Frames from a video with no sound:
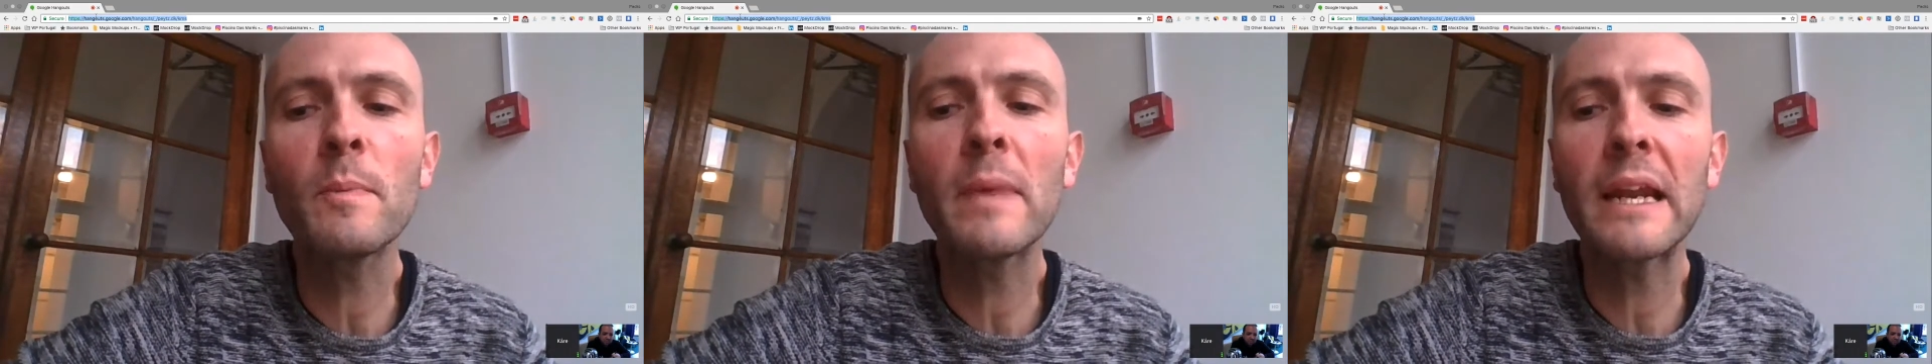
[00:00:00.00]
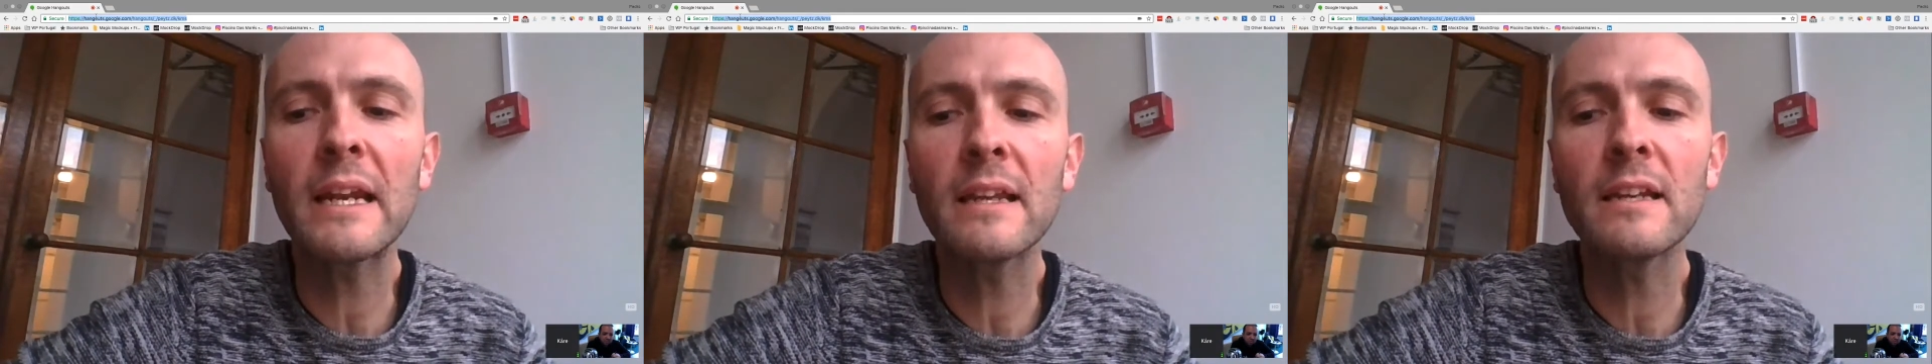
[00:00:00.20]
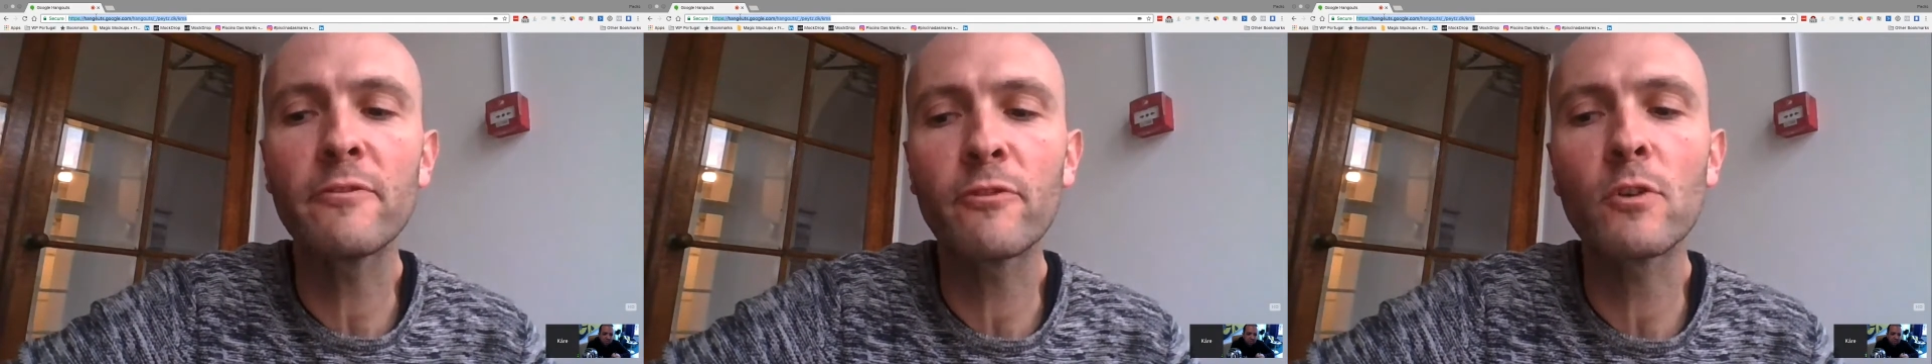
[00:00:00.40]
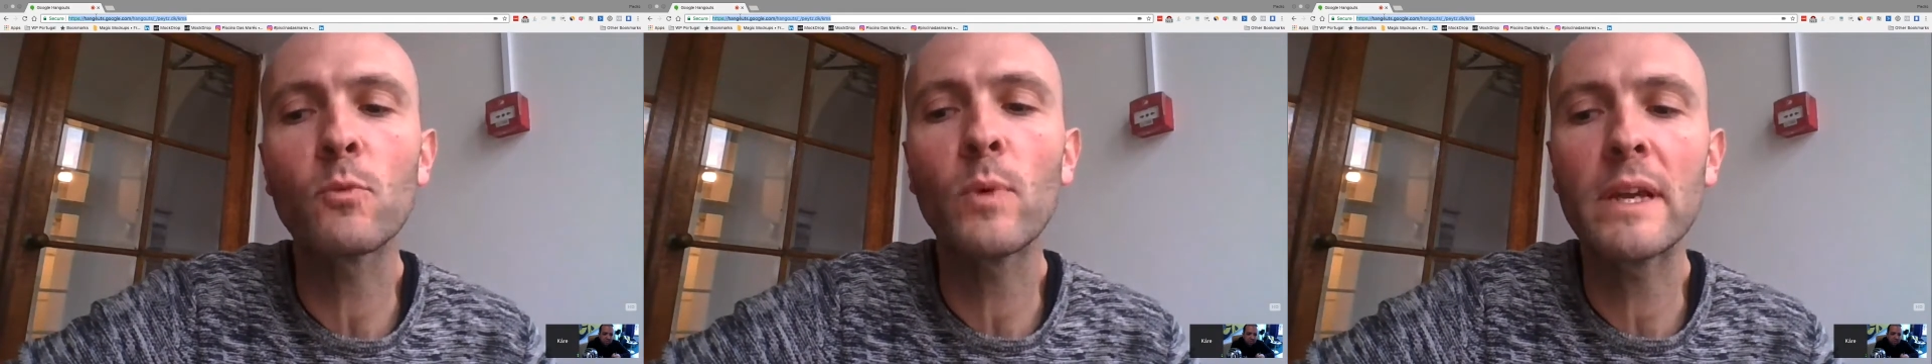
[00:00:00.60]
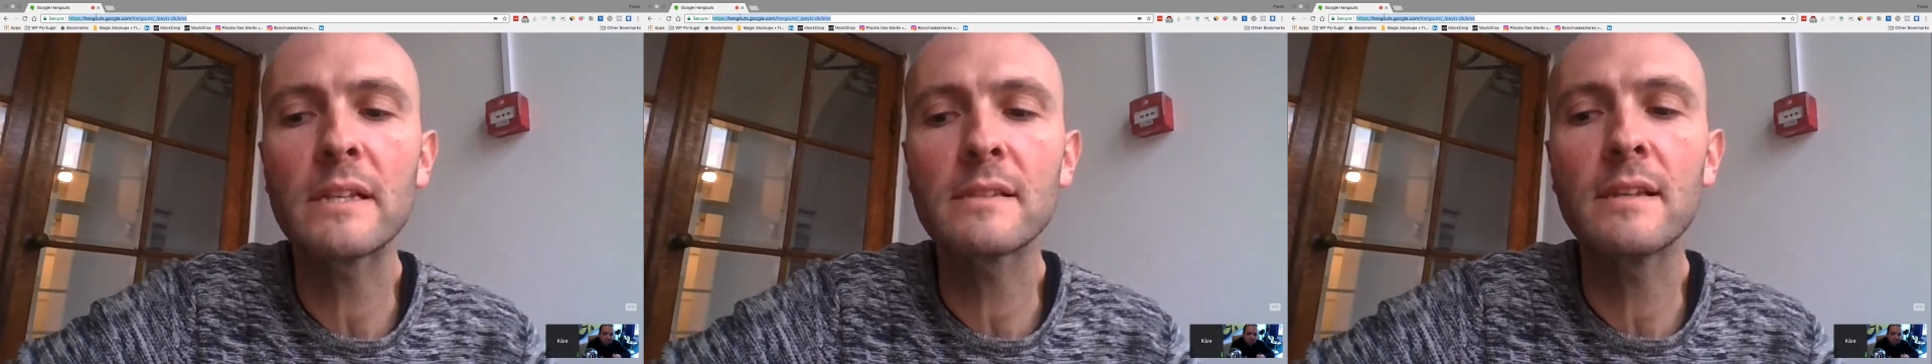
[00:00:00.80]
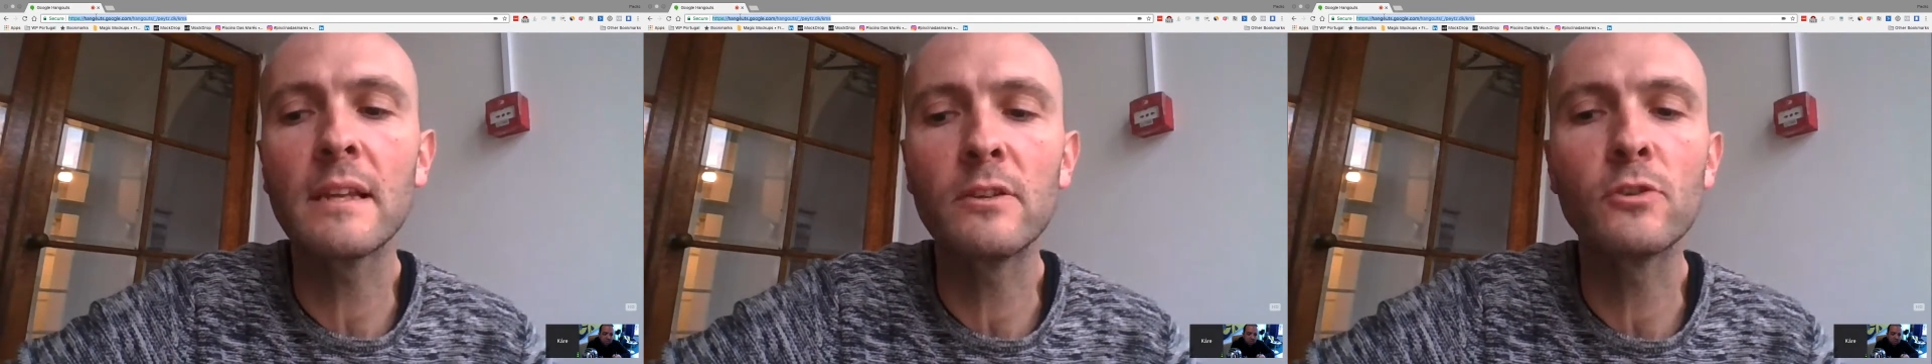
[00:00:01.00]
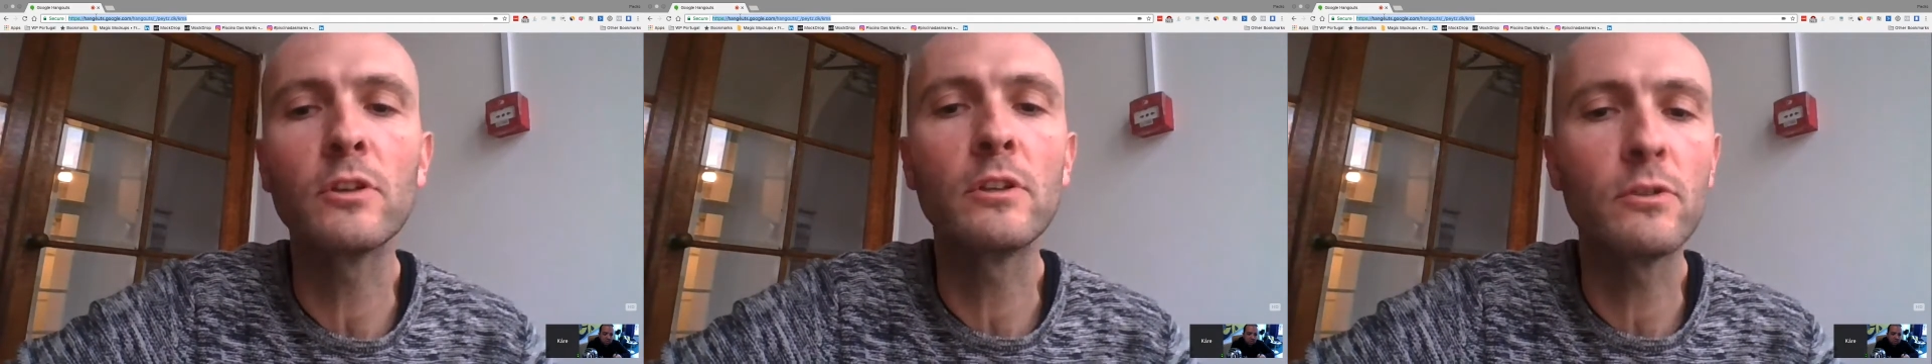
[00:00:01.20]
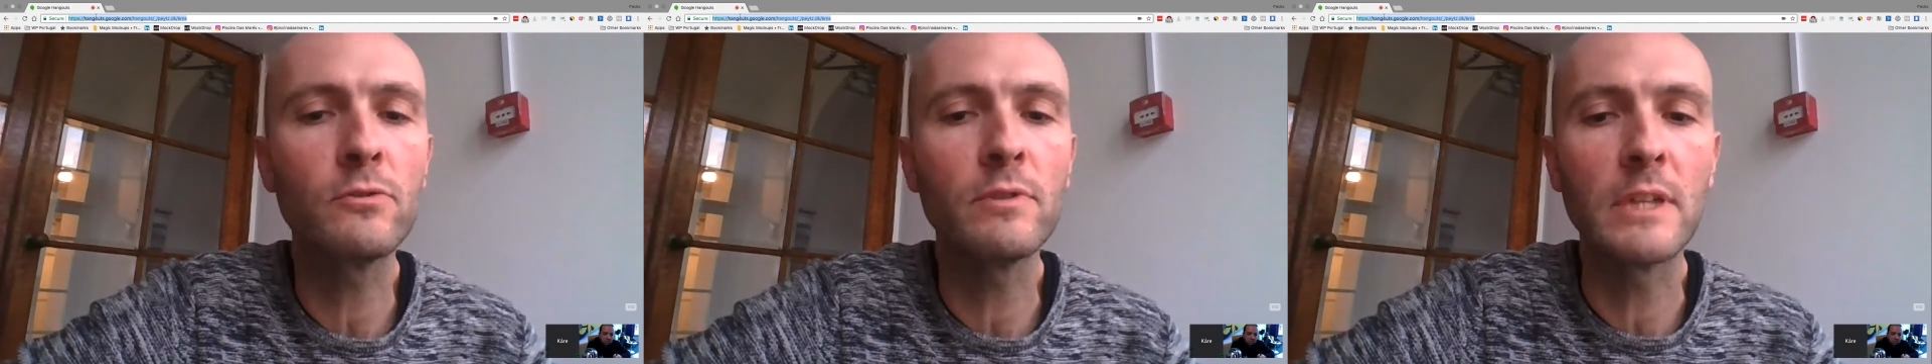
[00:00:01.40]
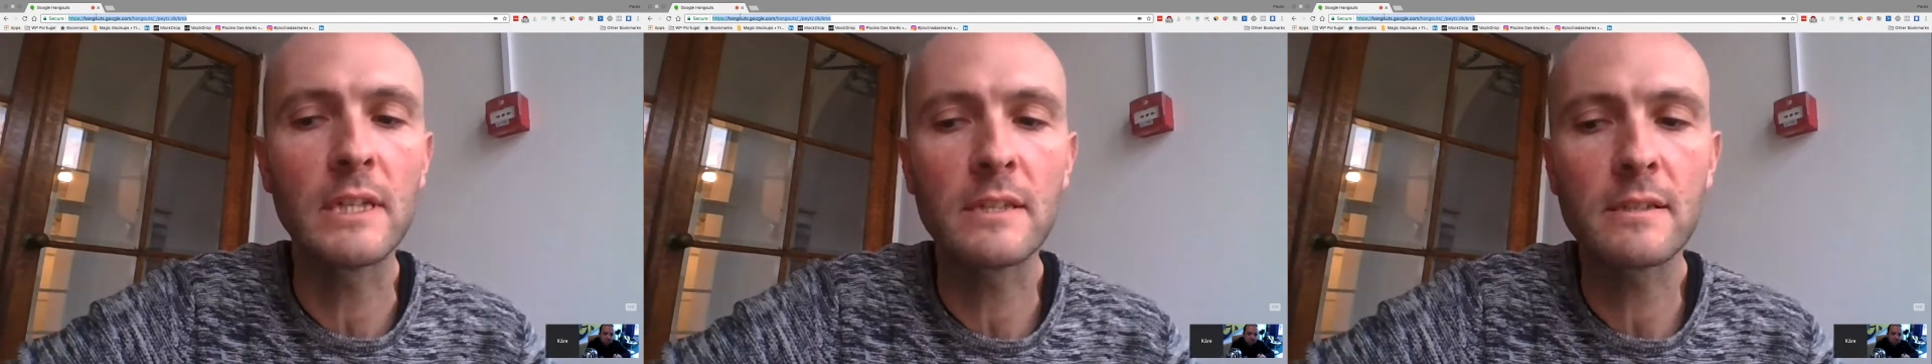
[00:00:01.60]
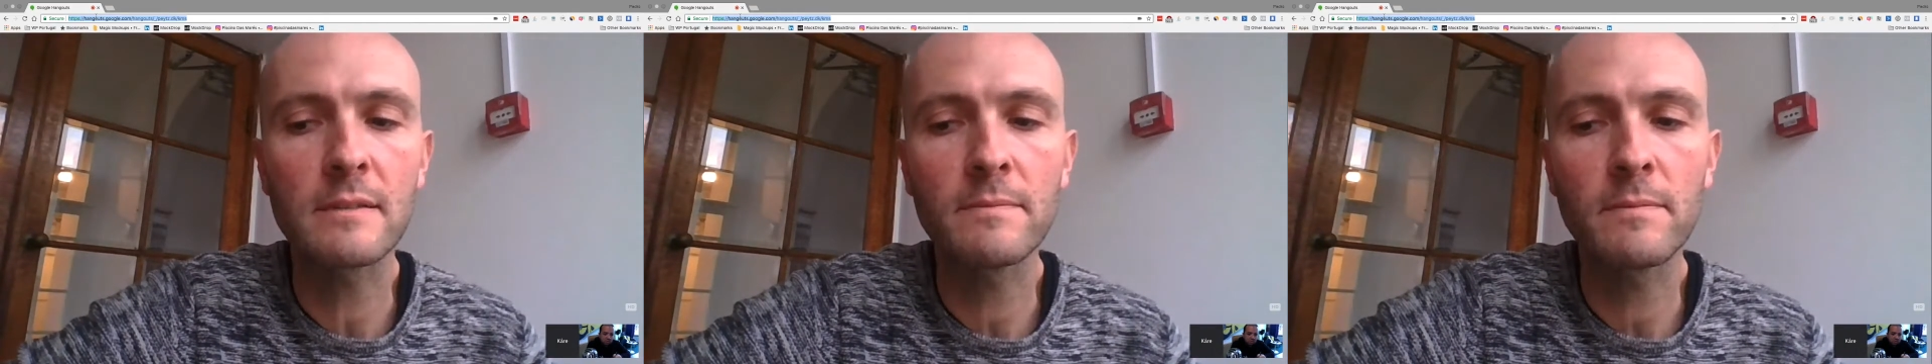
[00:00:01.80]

many different ways that you can do this.